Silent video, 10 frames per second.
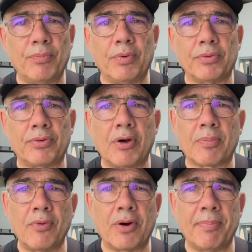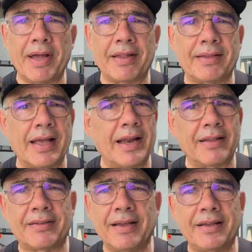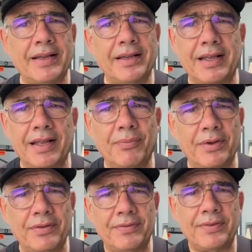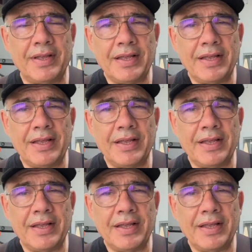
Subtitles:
we'll talk more about that. I'll tell you, it was,